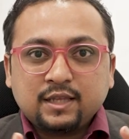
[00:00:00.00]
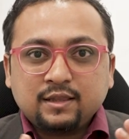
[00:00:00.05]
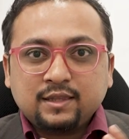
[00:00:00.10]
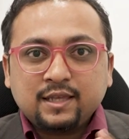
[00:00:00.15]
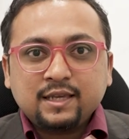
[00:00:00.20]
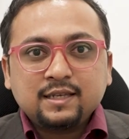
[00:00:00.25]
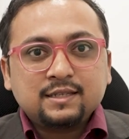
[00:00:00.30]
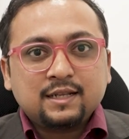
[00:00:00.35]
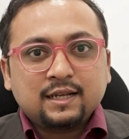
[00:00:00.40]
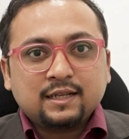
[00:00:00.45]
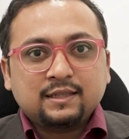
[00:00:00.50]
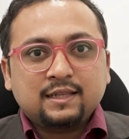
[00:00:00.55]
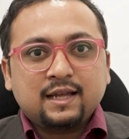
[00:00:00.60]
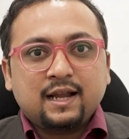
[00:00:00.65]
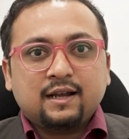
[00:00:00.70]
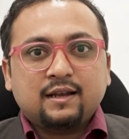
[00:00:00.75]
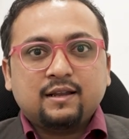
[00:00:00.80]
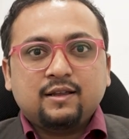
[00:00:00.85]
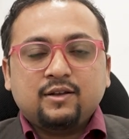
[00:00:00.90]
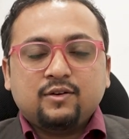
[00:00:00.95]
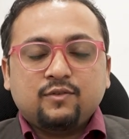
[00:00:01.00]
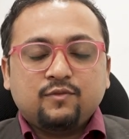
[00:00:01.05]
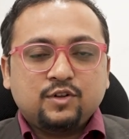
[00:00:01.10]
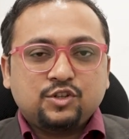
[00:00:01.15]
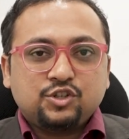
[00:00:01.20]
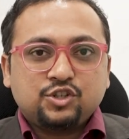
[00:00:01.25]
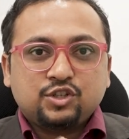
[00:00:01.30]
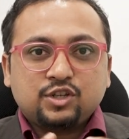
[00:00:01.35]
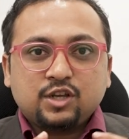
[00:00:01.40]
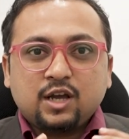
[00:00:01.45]
and things like that,
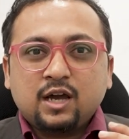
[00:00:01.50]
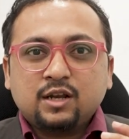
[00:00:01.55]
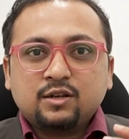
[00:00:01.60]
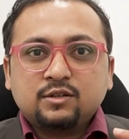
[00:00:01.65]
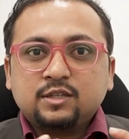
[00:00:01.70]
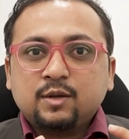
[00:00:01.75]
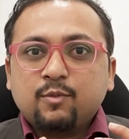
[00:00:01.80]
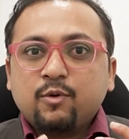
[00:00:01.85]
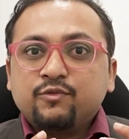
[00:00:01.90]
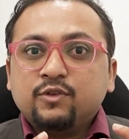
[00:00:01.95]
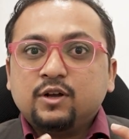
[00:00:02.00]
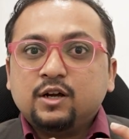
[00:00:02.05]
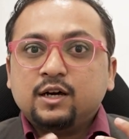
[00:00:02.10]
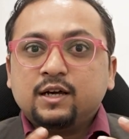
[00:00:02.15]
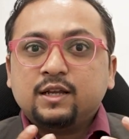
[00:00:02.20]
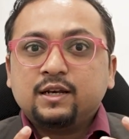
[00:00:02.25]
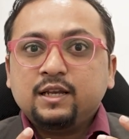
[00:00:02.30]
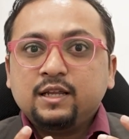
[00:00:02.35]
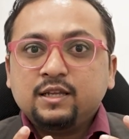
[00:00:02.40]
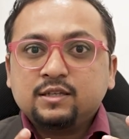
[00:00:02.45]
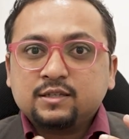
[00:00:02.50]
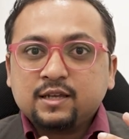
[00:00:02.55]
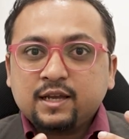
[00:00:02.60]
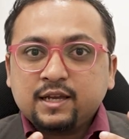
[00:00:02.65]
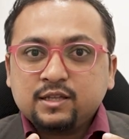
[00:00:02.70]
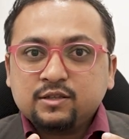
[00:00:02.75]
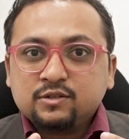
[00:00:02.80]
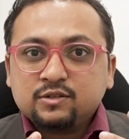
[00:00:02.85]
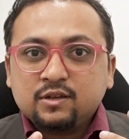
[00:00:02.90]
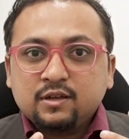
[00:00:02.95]
which are some of the early
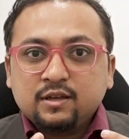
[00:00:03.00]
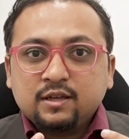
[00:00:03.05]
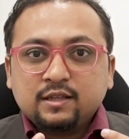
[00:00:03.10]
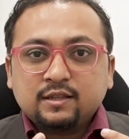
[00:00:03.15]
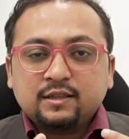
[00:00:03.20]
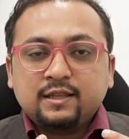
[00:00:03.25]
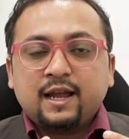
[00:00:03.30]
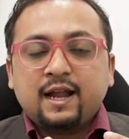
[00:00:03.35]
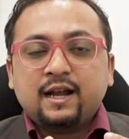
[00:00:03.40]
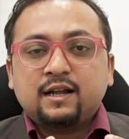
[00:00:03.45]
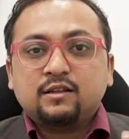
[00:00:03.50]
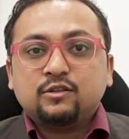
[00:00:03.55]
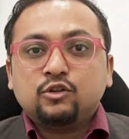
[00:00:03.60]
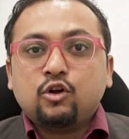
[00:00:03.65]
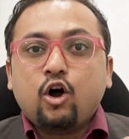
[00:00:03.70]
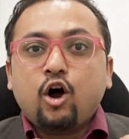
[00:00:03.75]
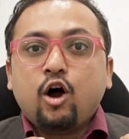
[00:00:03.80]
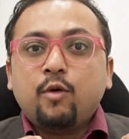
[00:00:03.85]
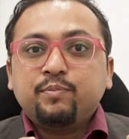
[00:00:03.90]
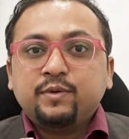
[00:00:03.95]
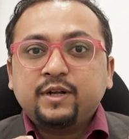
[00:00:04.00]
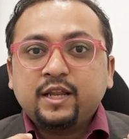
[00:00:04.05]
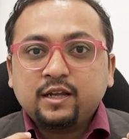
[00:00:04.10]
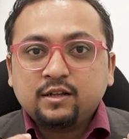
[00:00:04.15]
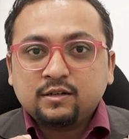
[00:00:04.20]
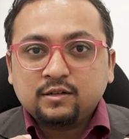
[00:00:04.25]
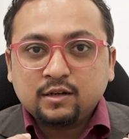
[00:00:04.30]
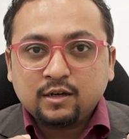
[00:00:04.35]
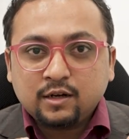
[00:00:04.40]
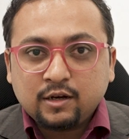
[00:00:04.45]
signs that the
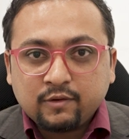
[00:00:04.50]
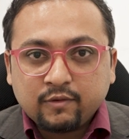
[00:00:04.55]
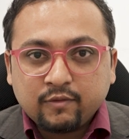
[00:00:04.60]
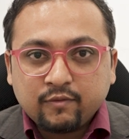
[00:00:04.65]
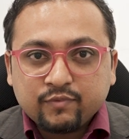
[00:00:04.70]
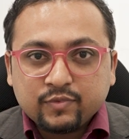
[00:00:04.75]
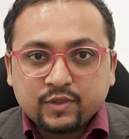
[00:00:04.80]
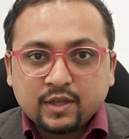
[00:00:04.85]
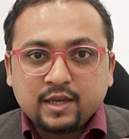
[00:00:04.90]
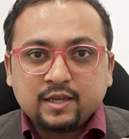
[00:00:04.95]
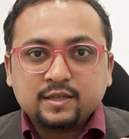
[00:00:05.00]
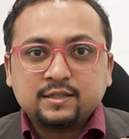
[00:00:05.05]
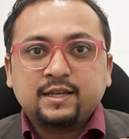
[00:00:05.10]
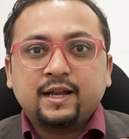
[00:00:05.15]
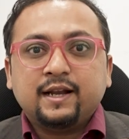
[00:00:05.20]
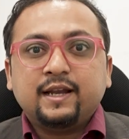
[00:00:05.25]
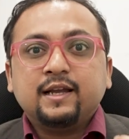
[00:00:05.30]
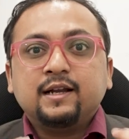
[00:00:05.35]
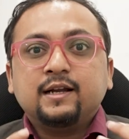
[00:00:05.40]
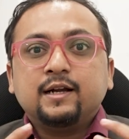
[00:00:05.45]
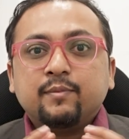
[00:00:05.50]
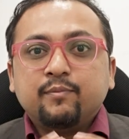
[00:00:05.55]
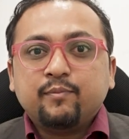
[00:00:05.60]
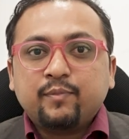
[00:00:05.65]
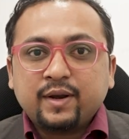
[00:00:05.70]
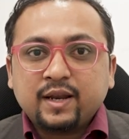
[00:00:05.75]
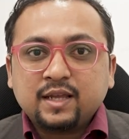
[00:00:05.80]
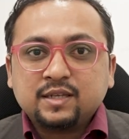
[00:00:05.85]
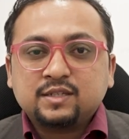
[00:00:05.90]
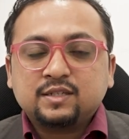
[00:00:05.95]
optic nerve is getting
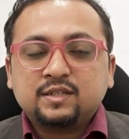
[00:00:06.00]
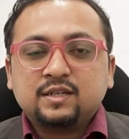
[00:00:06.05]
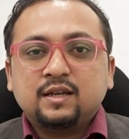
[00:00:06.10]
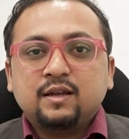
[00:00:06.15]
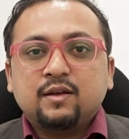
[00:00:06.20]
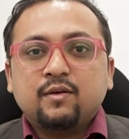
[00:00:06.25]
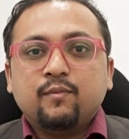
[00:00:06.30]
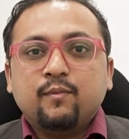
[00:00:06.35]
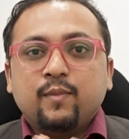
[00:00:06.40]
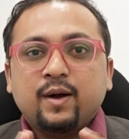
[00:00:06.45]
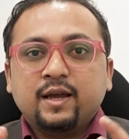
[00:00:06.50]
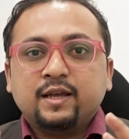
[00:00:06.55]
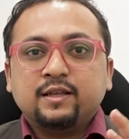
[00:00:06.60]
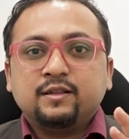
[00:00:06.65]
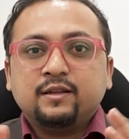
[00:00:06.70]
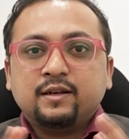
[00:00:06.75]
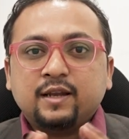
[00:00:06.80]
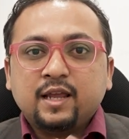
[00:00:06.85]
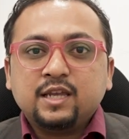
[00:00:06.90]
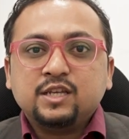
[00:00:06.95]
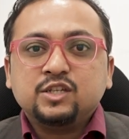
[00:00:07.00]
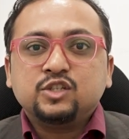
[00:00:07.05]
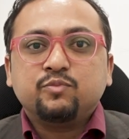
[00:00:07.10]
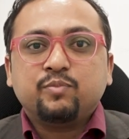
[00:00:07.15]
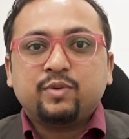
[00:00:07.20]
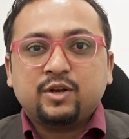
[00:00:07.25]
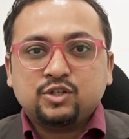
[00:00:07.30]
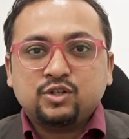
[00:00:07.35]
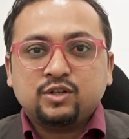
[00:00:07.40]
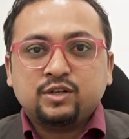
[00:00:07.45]
compressed by the raised
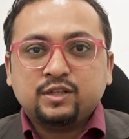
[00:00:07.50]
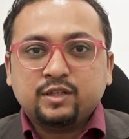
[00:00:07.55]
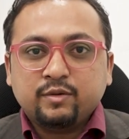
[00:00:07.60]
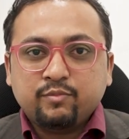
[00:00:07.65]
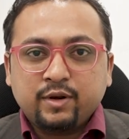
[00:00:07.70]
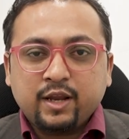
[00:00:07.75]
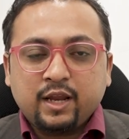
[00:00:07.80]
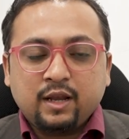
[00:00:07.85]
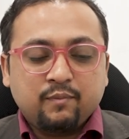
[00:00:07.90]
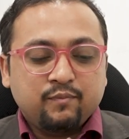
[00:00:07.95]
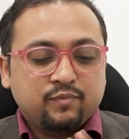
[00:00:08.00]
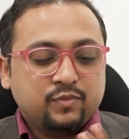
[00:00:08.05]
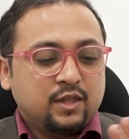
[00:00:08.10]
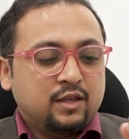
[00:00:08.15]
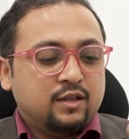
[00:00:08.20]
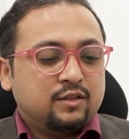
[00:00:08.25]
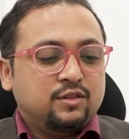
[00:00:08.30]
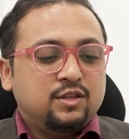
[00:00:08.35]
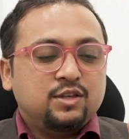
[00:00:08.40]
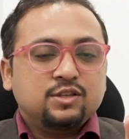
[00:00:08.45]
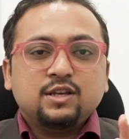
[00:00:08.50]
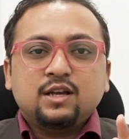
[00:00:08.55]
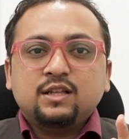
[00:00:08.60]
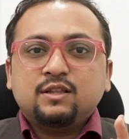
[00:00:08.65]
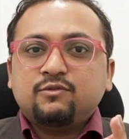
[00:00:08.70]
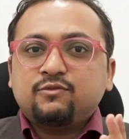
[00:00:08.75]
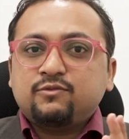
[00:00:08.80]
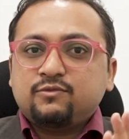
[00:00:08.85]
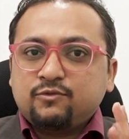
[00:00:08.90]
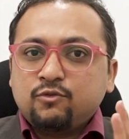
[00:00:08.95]
pressure in the brain? These are
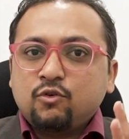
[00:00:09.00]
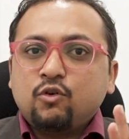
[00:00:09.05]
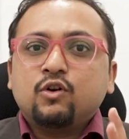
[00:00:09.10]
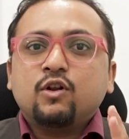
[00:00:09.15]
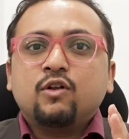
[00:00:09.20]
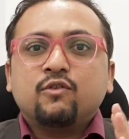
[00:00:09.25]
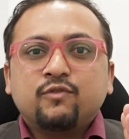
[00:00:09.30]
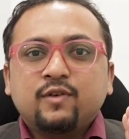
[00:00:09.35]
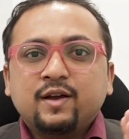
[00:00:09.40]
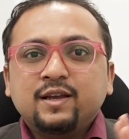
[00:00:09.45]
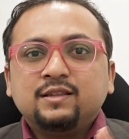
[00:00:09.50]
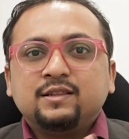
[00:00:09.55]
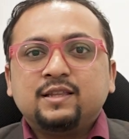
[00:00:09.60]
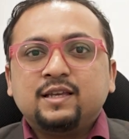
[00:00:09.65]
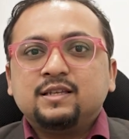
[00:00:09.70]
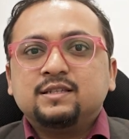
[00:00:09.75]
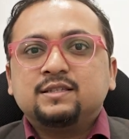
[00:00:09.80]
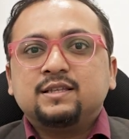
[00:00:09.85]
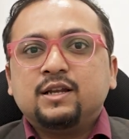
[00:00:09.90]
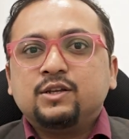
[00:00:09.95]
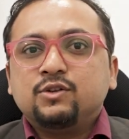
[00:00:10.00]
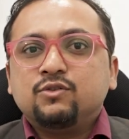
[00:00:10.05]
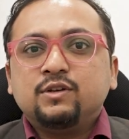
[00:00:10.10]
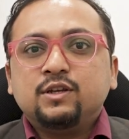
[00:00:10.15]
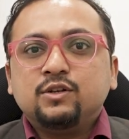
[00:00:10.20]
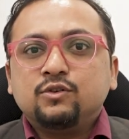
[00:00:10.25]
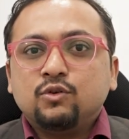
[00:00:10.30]
the 4 or 5 things that you need